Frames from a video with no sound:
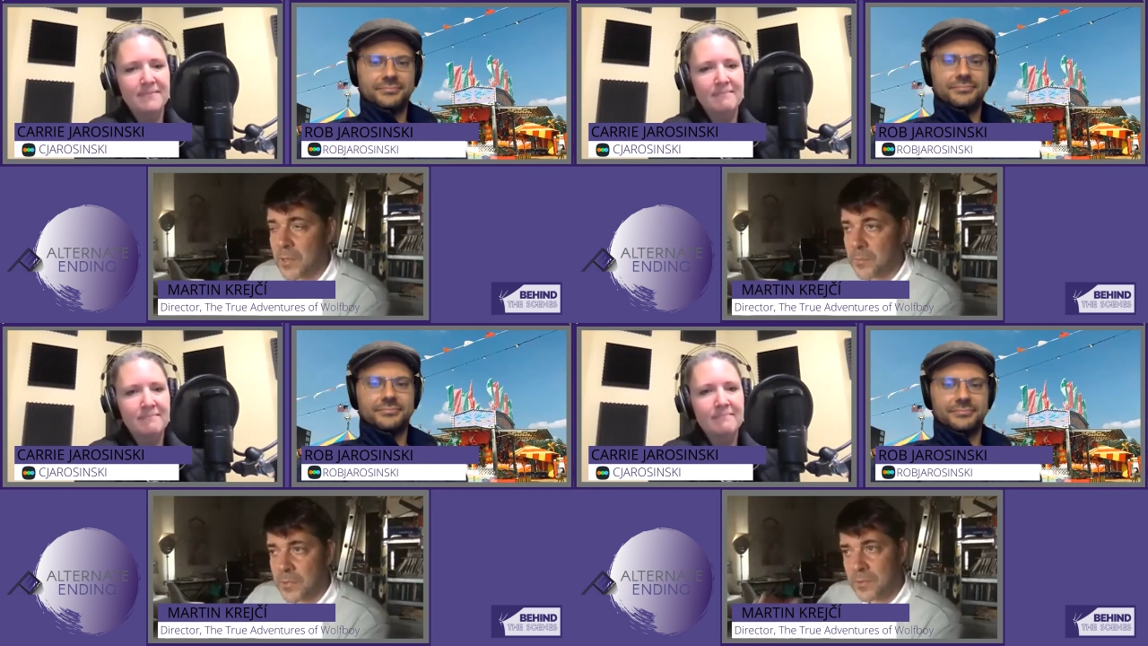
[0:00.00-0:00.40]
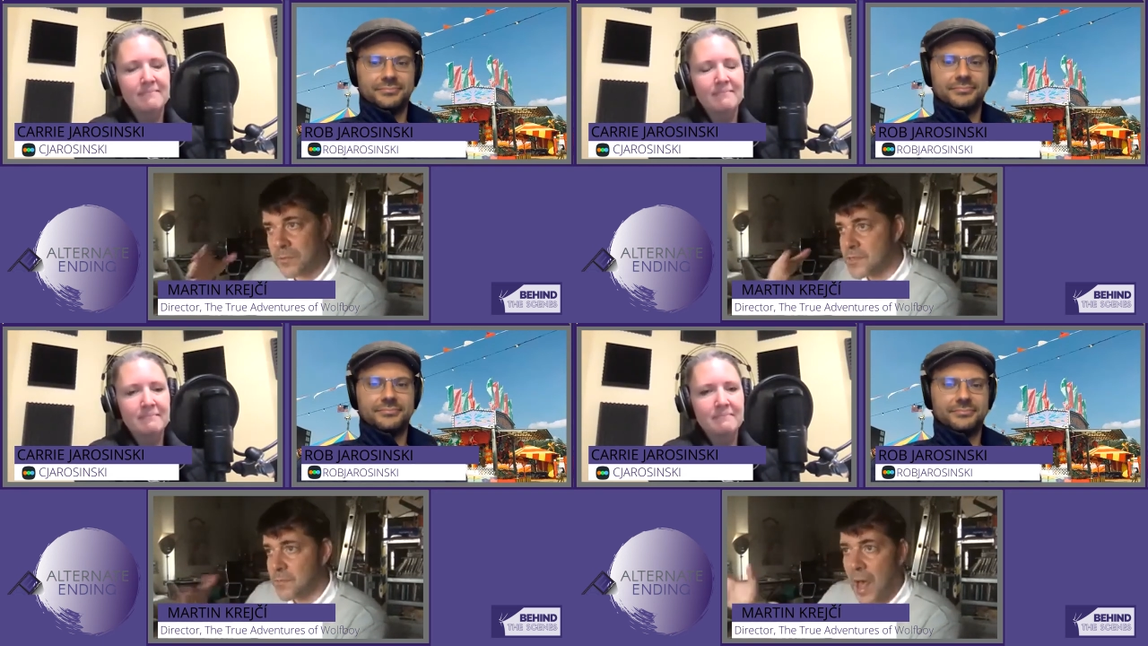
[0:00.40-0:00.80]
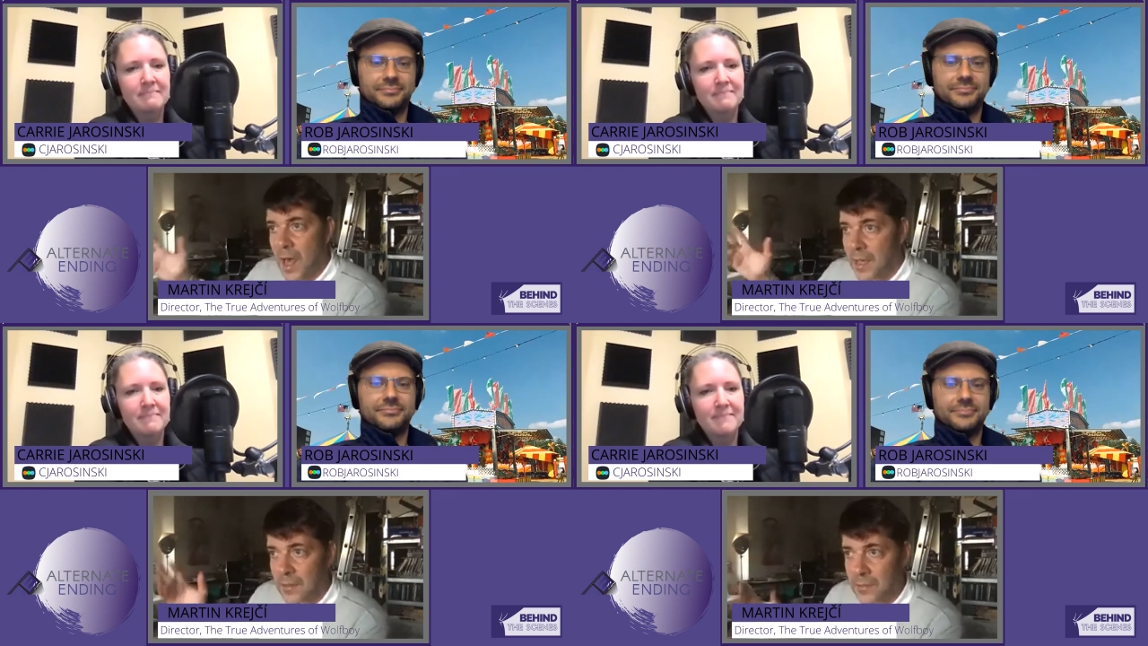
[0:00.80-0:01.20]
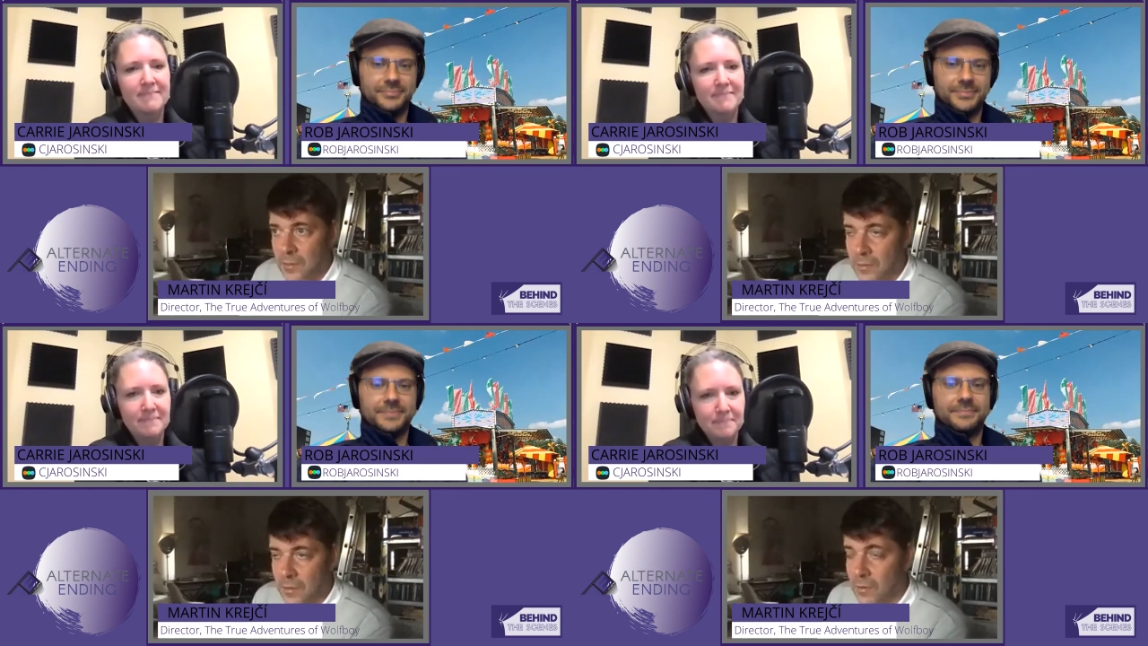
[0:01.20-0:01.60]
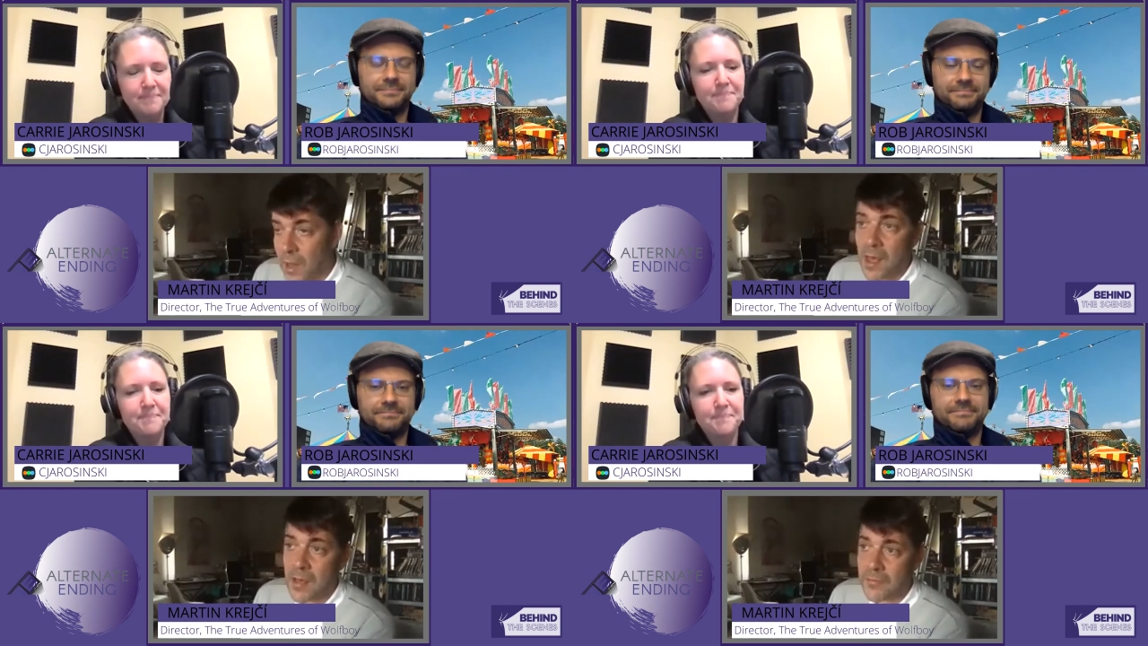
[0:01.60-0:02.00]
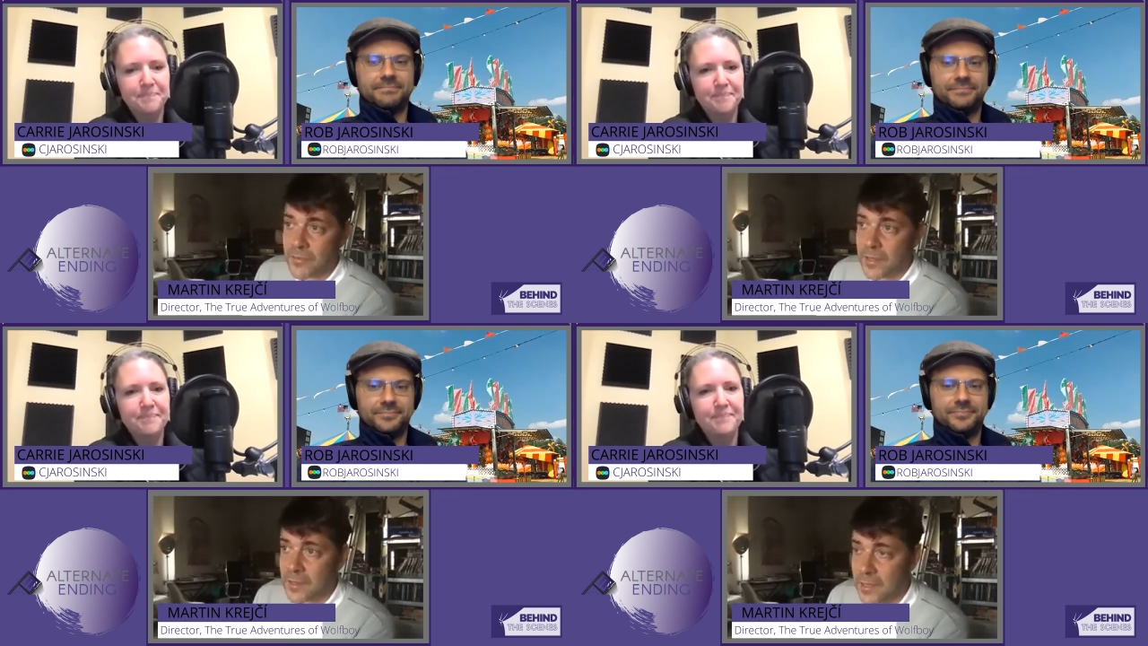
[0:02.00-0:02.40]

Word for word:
Speaker 1: when people smile or, or laugh